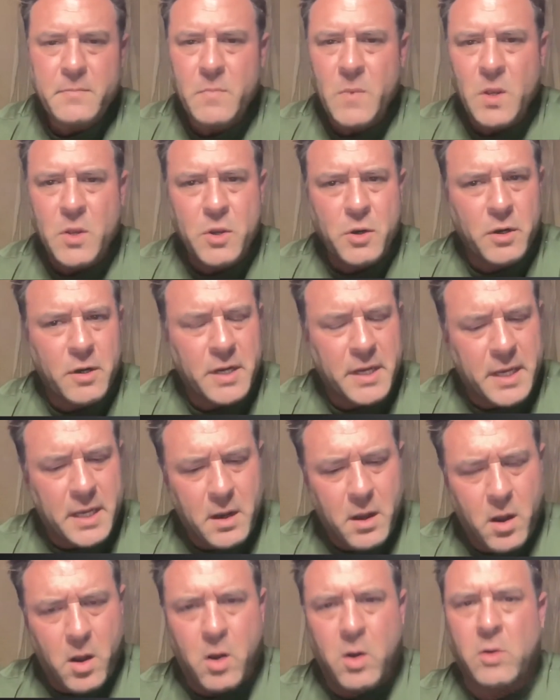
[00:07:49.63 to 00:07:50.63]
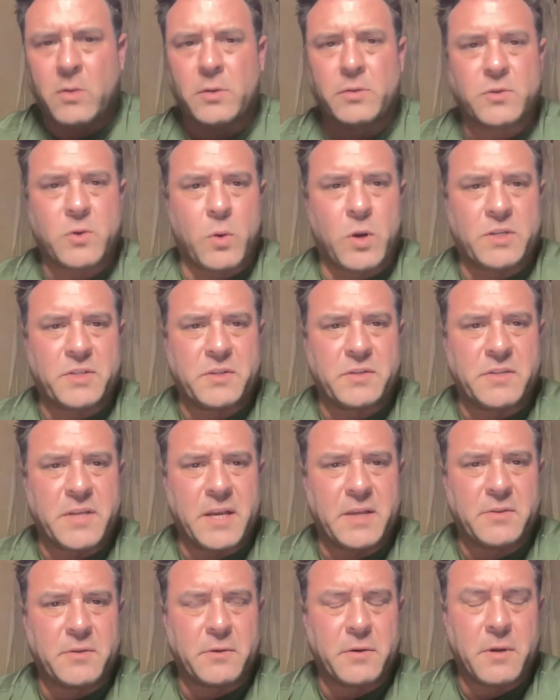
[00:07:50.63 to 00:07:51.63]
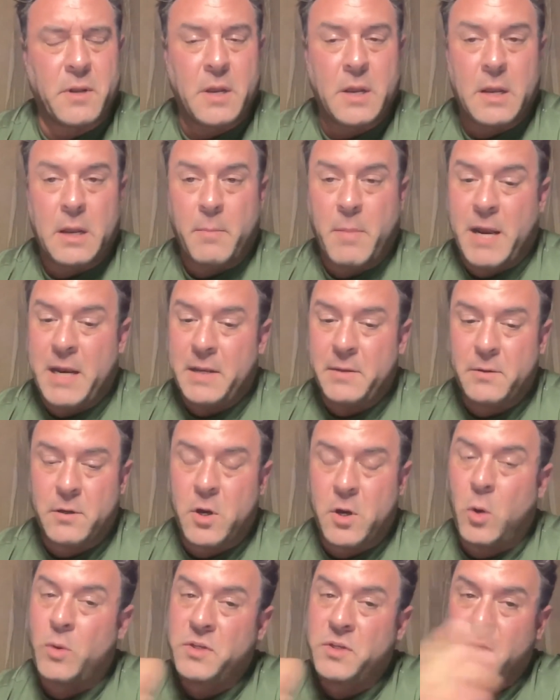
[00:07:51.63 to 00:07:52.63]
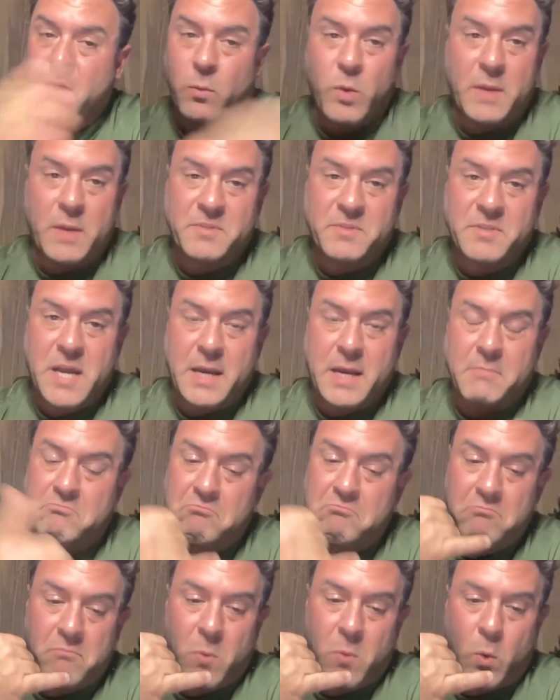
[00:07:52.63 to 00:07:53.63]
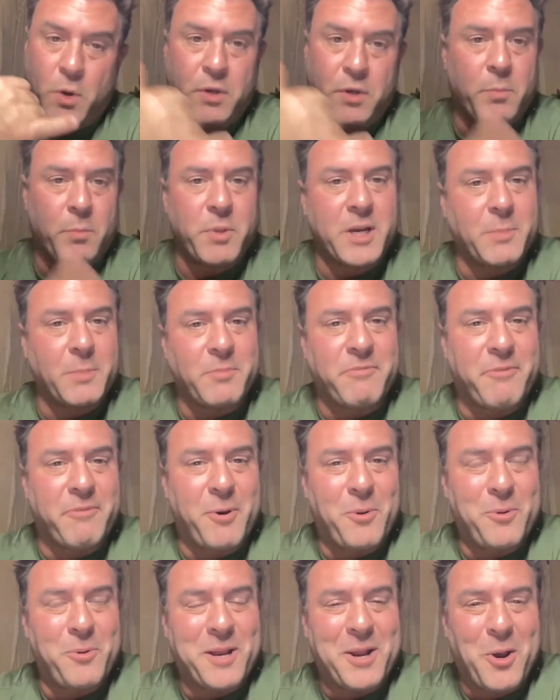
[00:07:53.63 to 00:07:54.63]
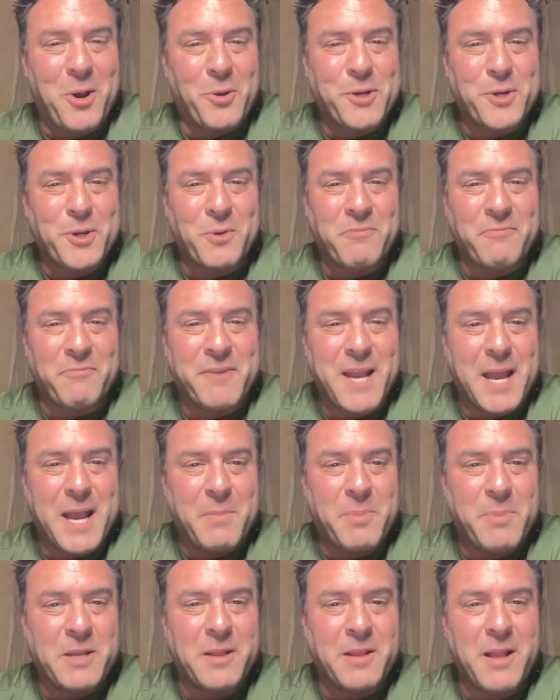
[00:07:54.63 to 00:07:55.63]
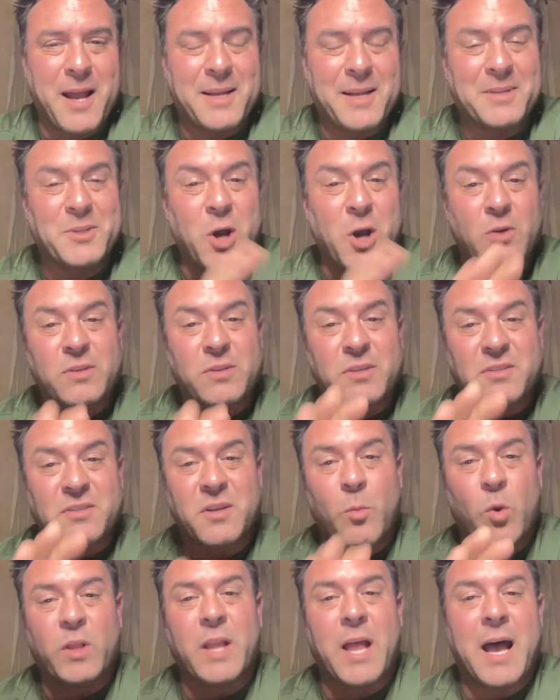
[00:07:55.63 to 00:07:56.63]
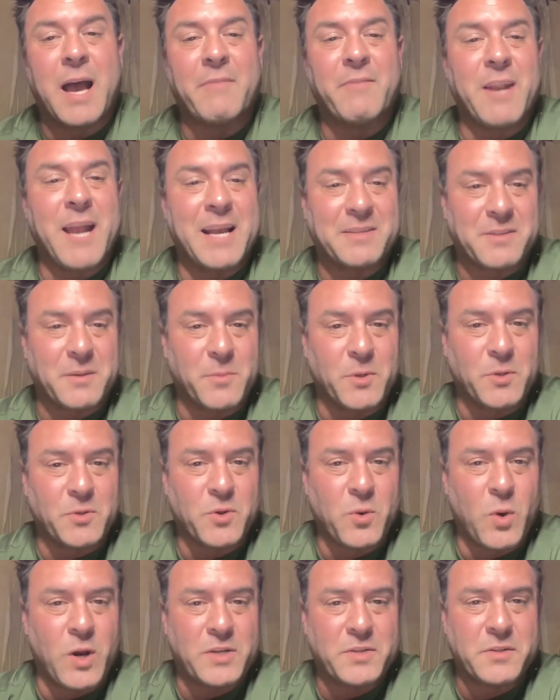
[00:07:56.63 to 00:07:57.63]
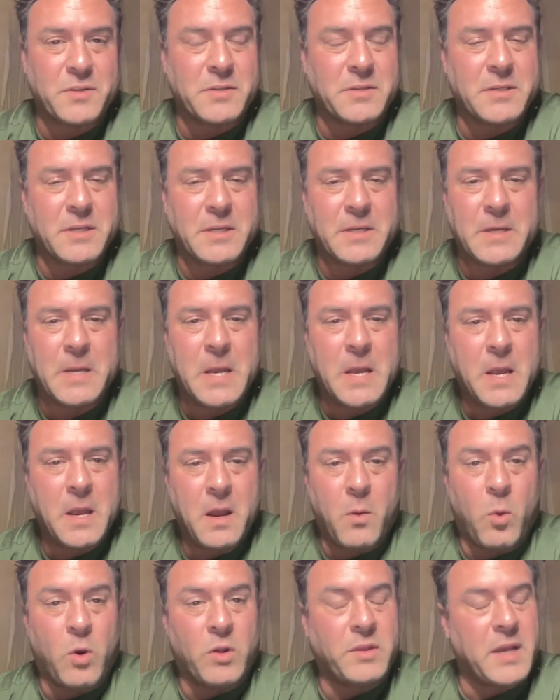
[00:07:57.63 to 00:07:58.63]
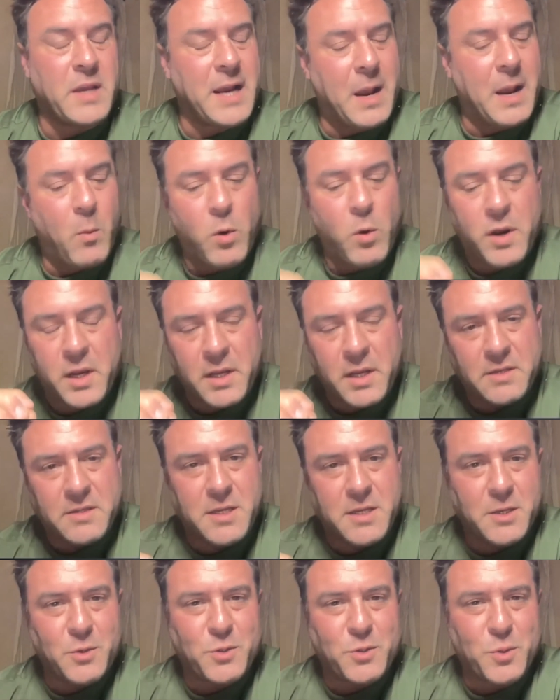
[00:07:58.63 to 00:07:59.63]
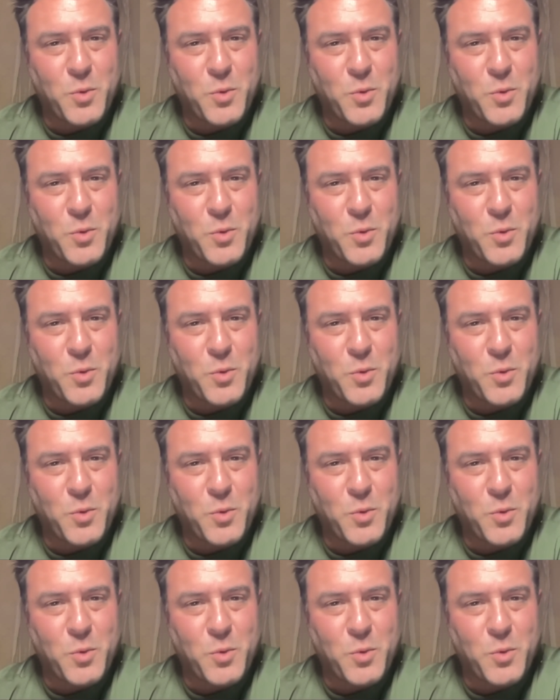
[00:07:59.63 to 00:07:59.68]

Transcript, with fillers: you're going to get all those questions answered by either going to the website, or you can pick up the phone and call your own VIP line and talk to someone live and ask them those questions. And one thing I want to continue to